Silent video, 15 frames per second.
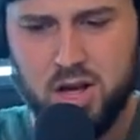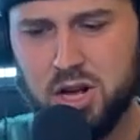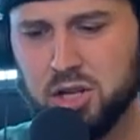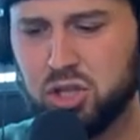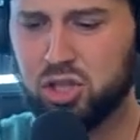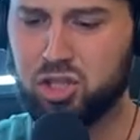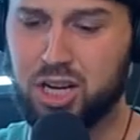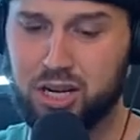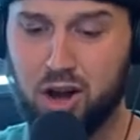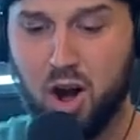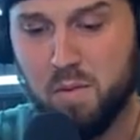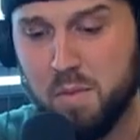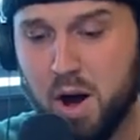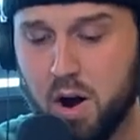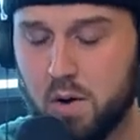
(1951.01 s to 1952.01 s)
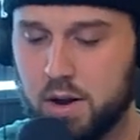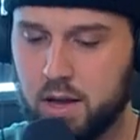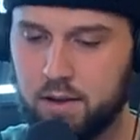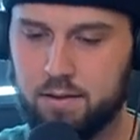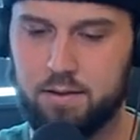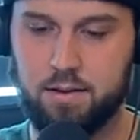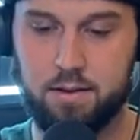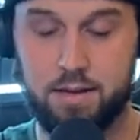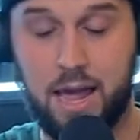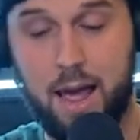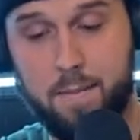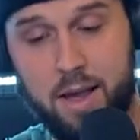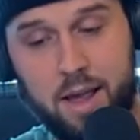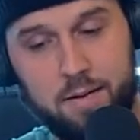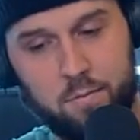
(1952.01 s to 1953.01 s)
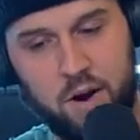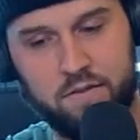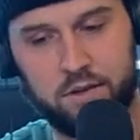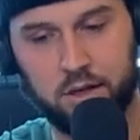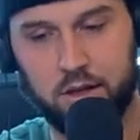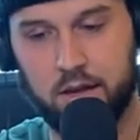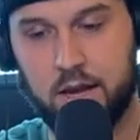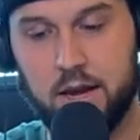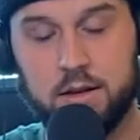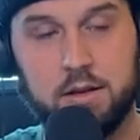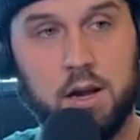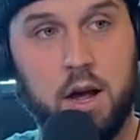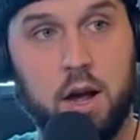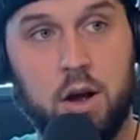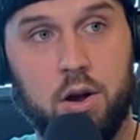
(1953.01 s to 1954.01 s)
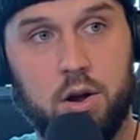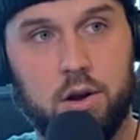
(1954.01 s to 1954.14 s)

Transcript: Sicko mode! Yeah, man, wife took the kids. Oh,